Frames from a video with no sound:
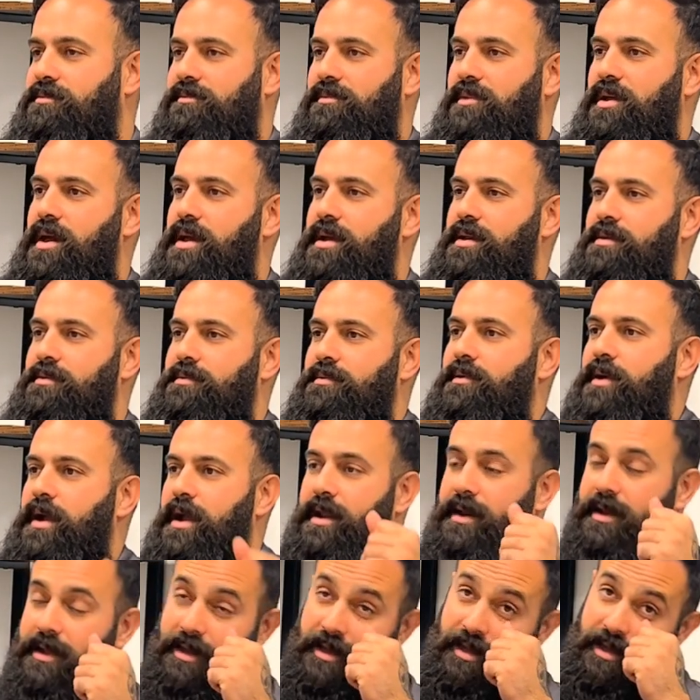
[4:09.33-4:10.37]
Right. Mm-hmm.
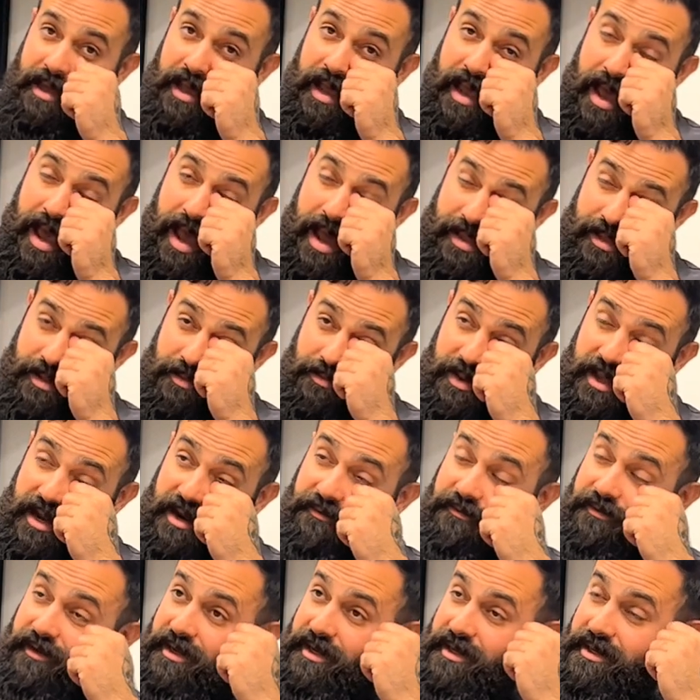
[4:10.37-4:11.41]
Right. And the
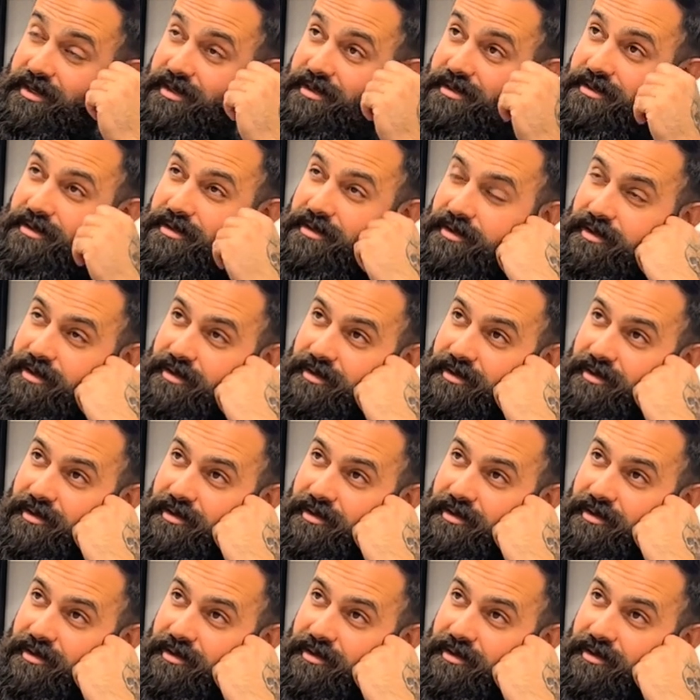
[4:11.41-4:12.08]
benefit is